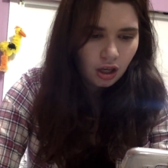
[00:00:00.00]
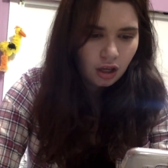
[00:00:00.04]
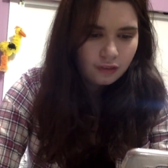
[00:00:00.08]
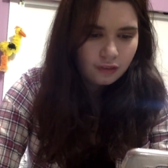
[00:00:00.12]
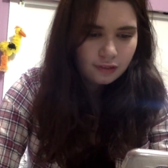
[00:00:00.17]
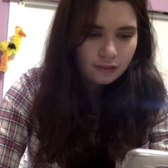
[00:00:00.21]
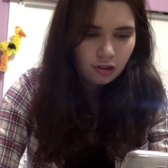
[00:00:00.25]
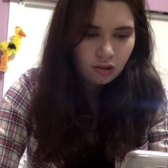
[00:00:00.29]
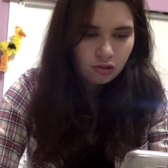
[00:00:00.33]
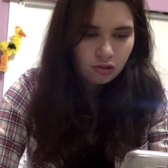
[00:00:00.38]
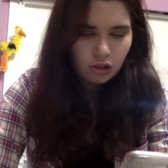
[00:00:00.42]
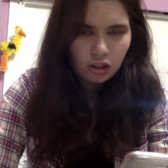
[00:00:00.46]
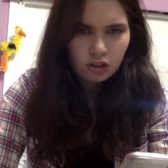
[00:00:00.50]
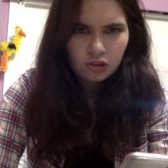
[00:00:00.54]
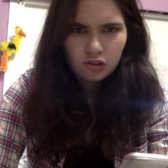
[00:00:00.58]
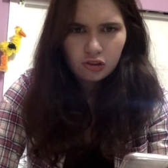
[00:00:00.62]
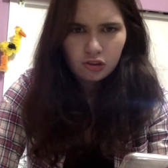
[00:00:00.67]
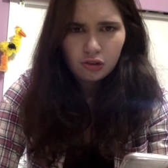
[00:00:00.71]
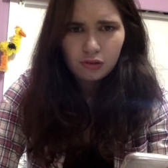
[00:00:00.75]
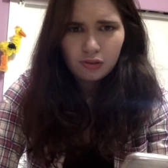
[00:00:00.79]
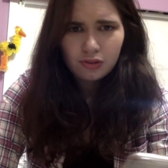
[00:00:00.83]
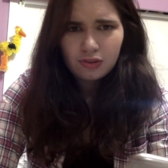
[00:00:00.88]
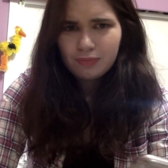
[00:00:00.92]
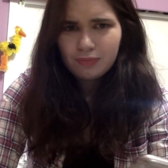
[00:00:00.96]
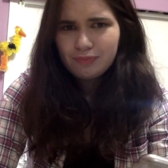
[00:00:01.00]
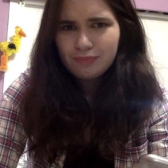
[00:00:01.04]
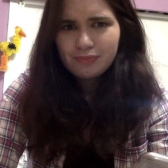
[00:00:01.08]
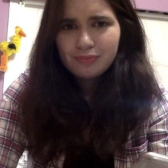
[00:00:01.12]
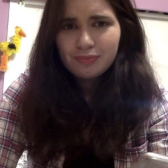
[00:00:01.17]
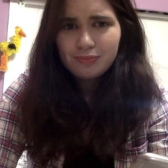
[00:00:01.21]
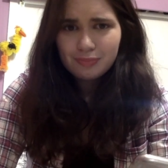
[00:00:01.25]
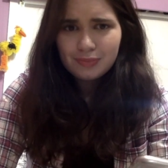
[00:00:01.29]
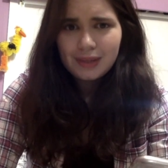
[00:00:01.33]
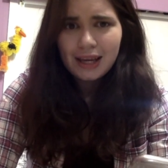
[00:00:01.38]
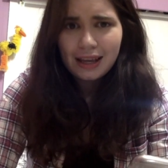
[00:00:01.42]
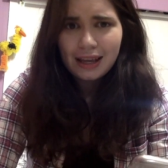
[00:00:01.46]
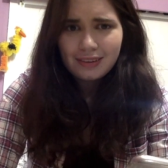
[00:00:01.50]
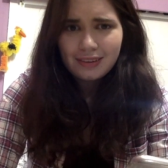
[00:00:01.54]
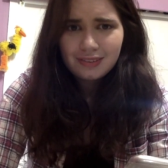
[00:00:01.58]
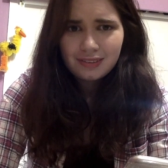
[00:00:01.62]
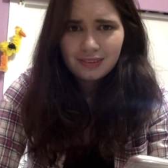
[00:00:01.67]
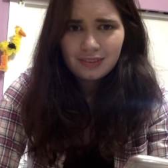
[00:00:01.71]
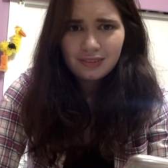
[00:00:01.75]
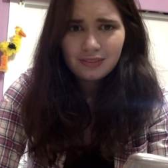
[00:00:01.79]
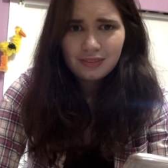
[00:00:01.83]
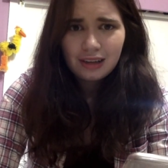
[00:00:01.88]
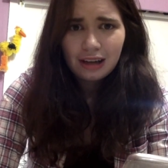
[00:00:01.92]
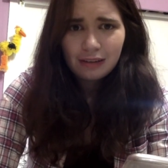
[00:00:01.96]
Do you drink juice? Yes.
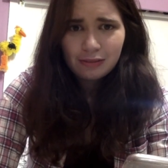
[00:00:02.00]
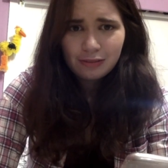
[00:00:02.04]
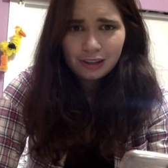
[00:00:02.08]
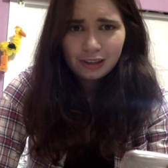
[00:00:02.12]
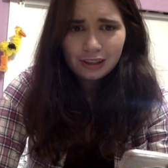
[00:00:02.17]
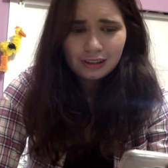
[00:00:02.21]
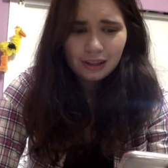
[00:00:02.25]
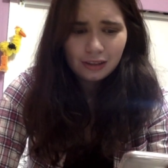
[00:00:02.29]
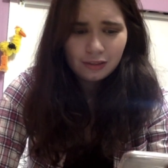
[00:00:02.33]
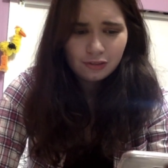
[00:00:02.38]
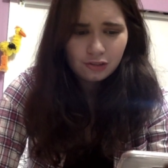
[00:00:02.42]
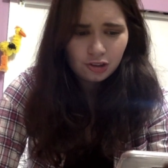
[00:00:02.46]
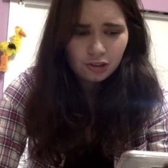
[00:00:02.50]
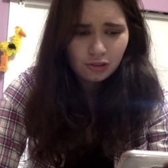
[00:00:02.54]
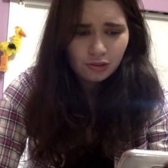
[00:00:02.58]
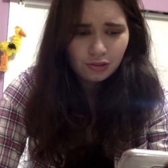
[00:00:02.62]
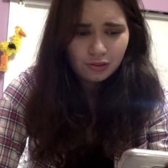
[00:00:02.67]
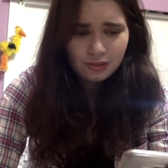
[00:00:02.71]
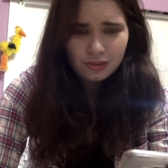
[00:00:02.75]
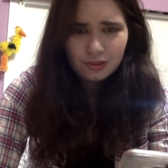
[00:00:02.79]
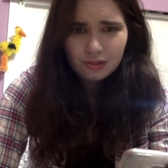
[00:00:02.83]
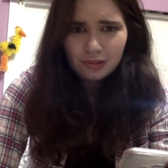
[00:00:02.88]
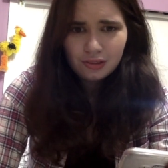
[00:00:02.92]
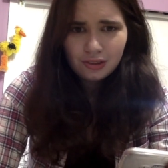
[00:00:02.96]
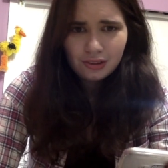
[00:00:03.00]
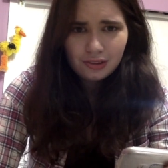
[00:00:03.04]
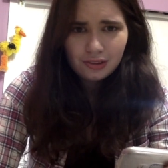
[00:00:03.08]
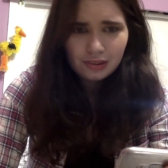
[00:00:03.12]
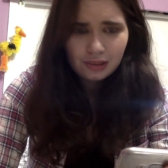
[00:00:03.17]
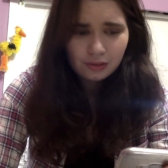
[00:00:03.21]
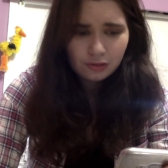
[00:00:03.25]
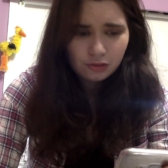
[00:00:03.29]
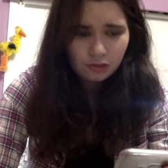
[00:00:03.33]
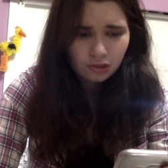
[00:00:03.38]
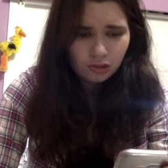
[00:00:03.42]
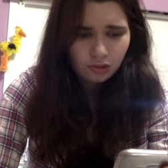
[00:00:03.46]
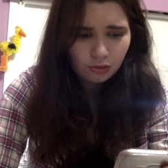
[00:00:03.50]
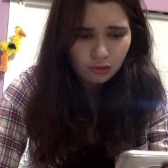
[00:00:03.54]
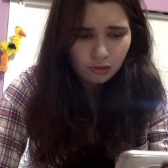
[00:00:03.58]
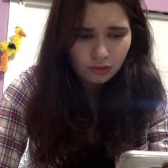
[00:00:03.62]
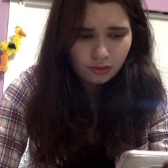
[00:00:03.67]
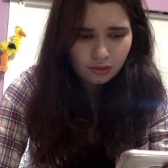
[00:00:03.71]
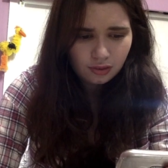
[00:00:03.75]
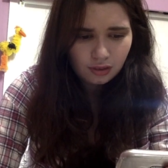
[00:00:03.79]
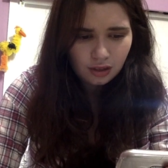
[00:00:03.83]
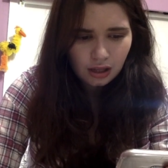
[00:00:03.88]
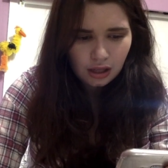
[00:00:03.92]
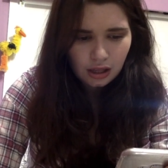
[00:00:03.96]
I freaking love juice. Who doesn't love juice?